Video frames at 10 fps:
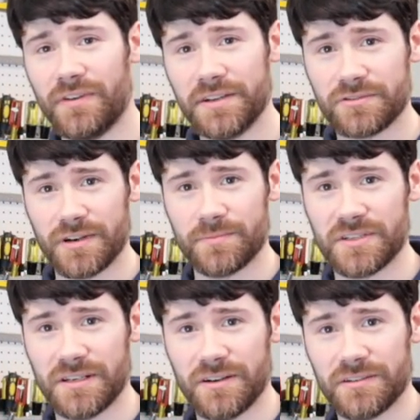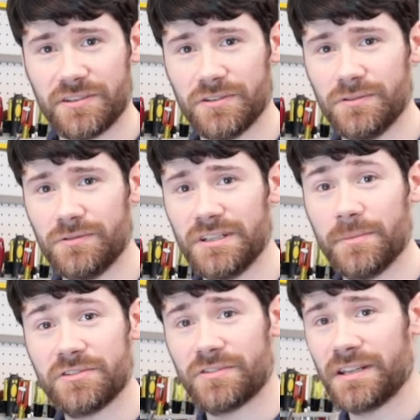the vice grips in here to
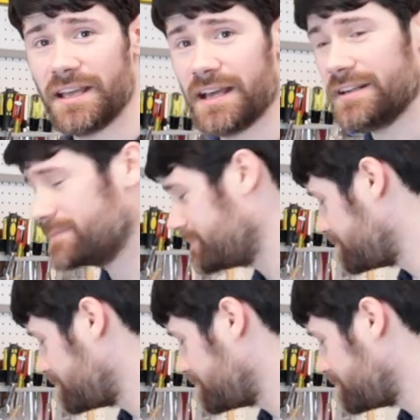demonstrate that.